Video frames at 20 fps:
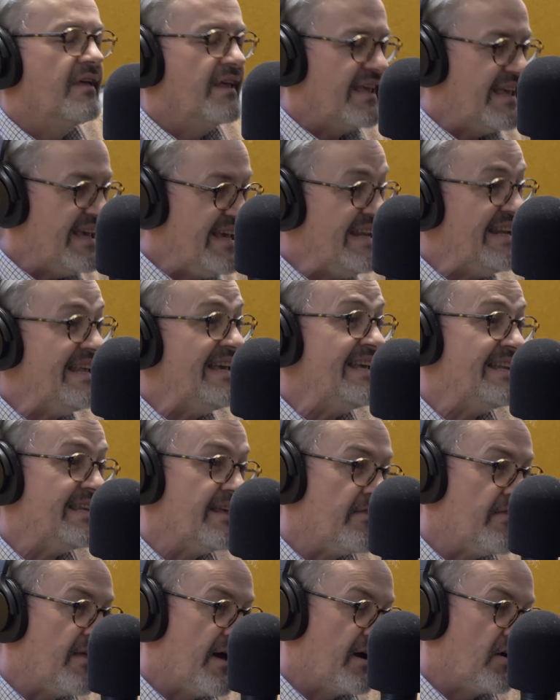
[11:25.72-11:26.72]
he
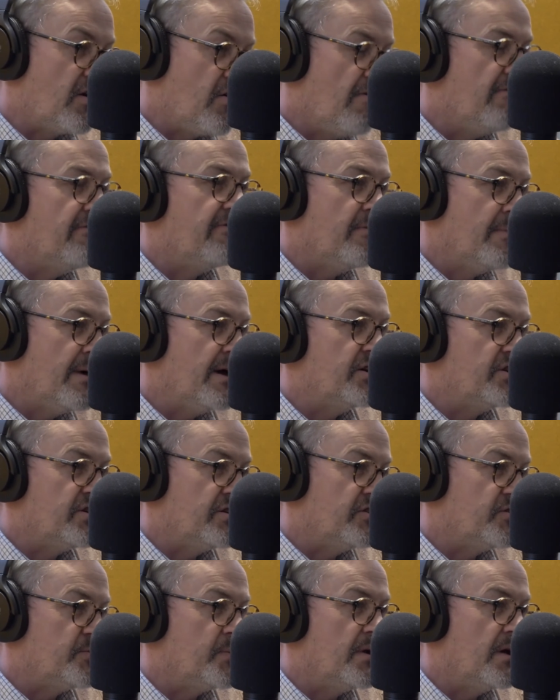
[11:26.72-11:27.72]
needed that
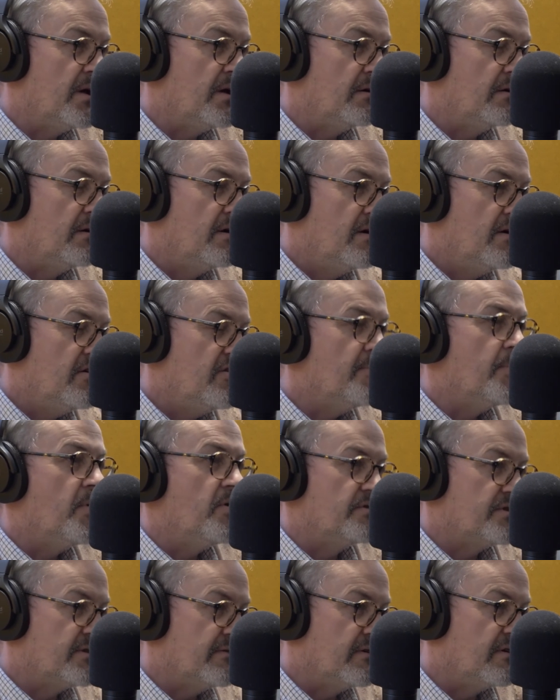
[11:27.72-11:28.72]
confirmation as being the
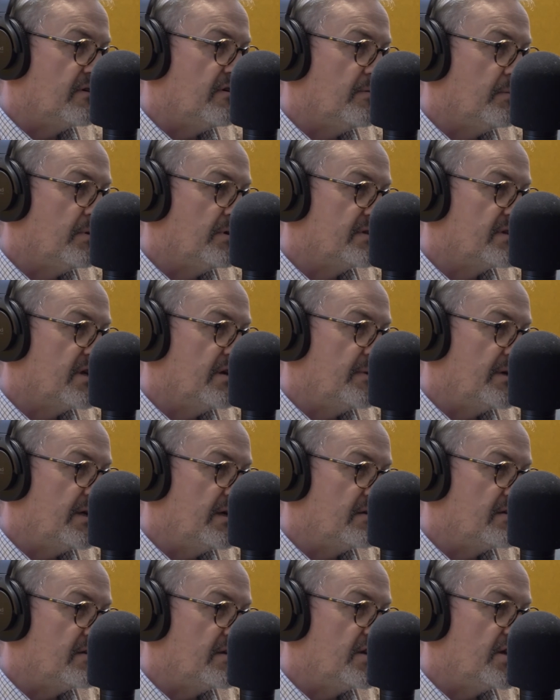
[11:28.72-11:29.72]
boss of the Cobblers coming
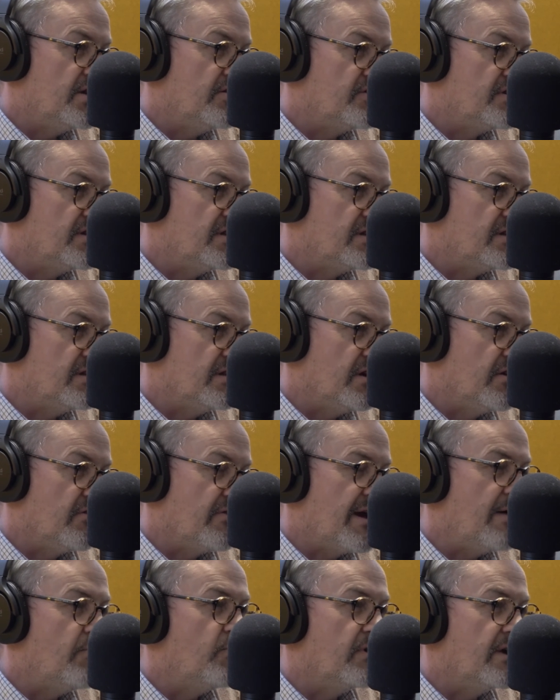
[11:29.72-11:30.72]
into the new season, though.
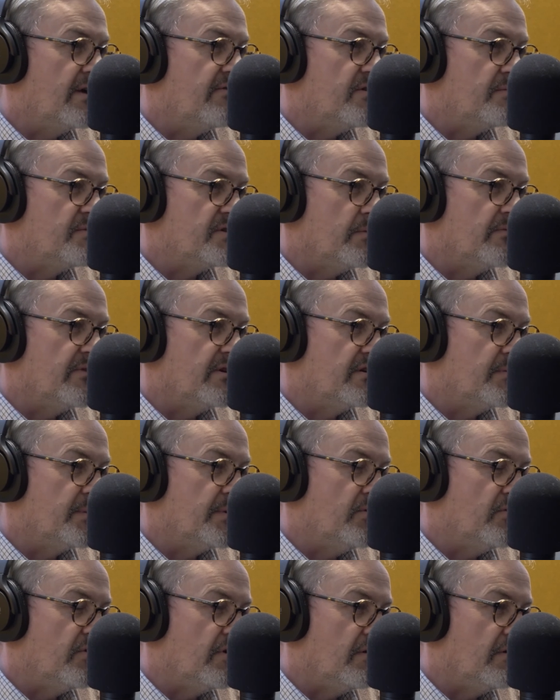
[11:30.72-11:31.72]
That will give him something to
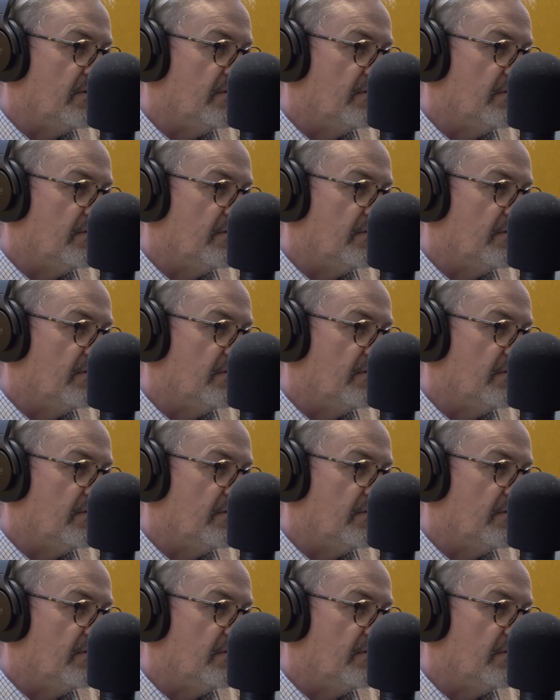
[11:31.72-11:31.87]
build on.